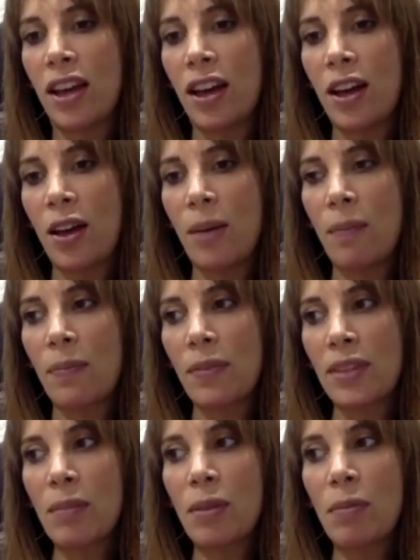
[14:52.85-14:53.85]

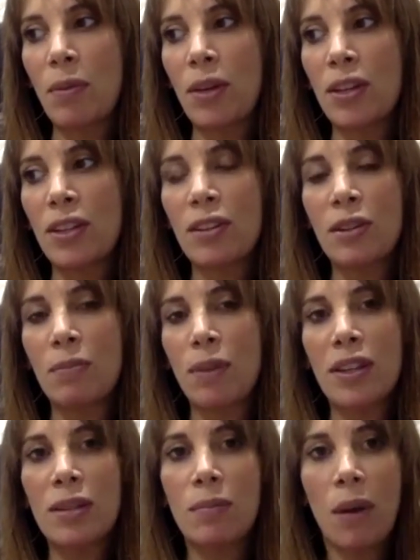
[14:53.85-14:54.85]
Some of the boys looked a
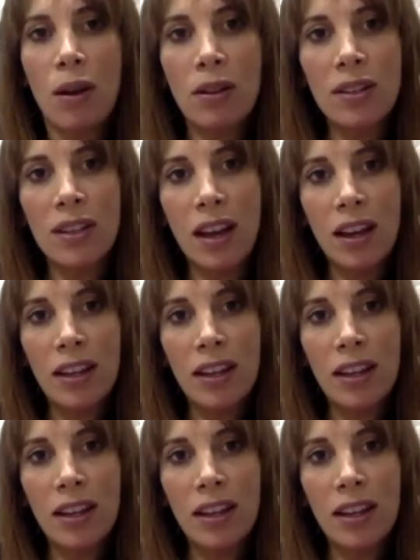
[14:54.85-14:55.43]
bit smarter.